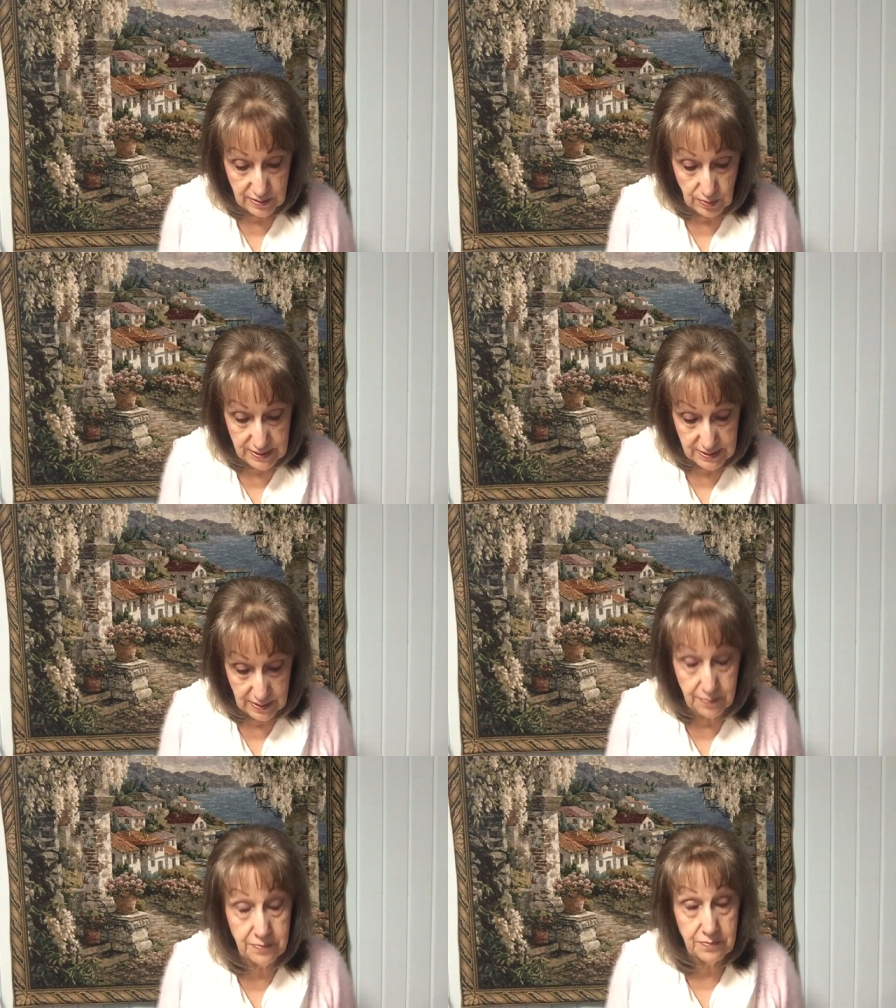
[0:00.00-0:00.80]
it would
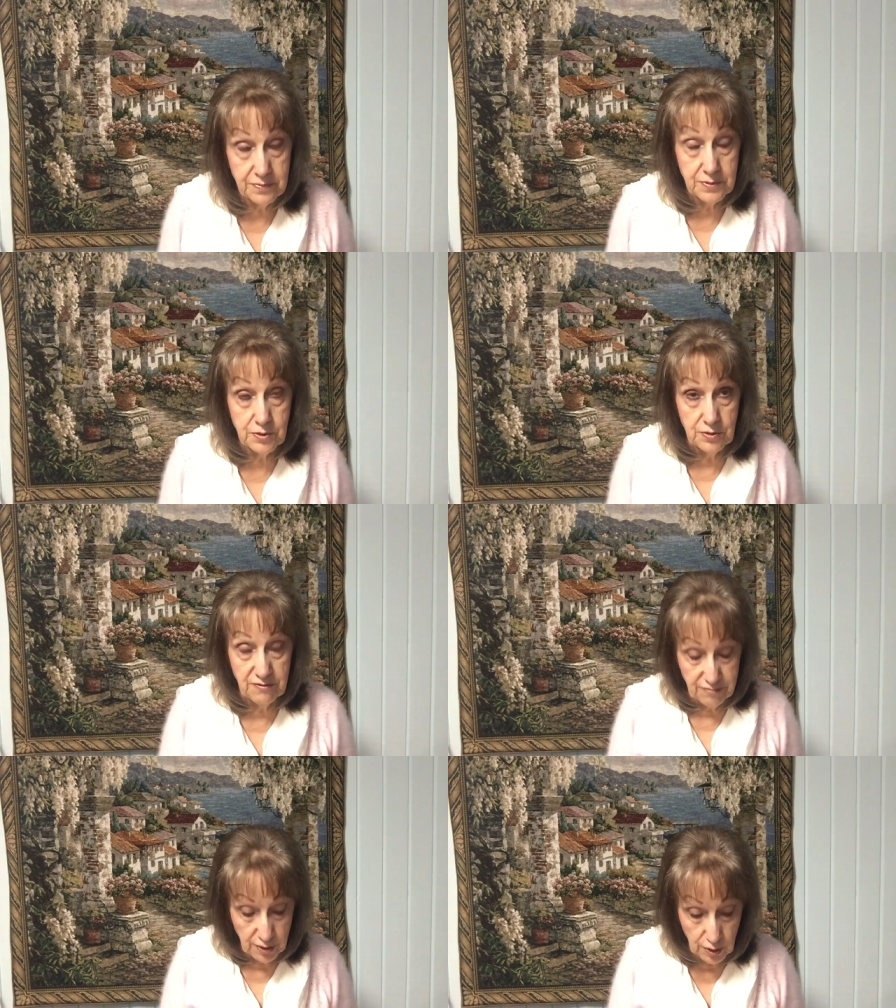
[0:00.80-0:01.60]
seem to
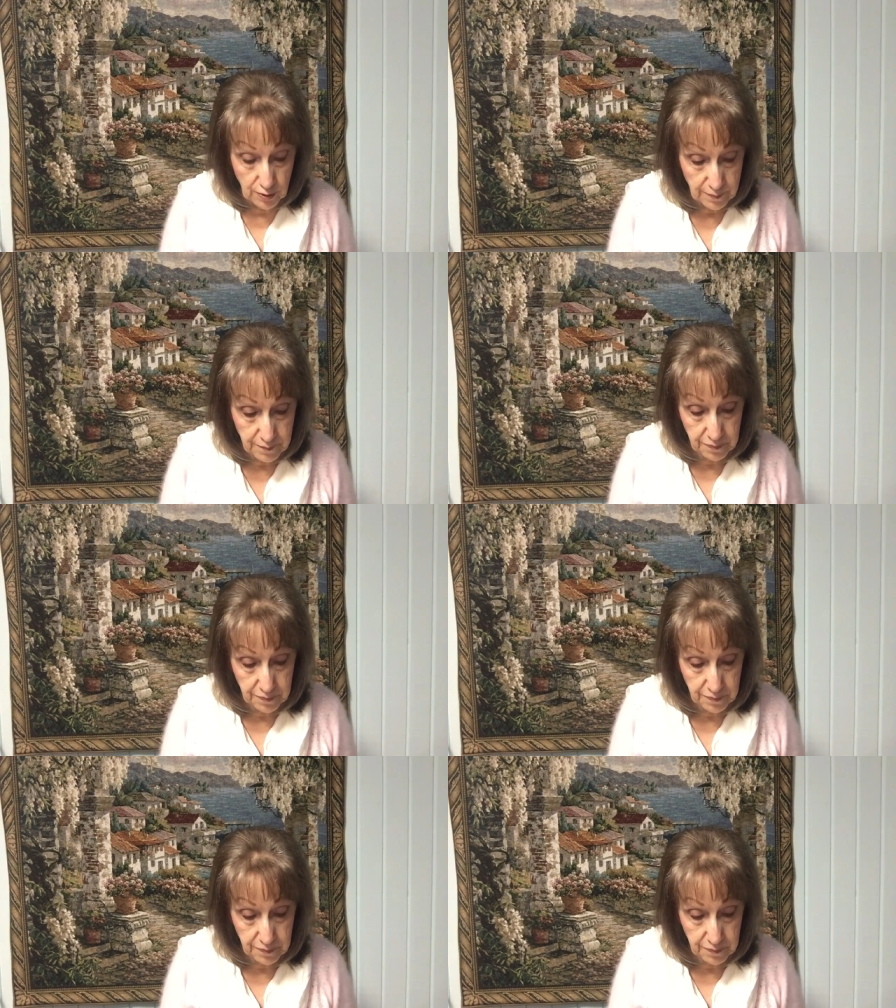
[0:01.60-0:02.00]
infer.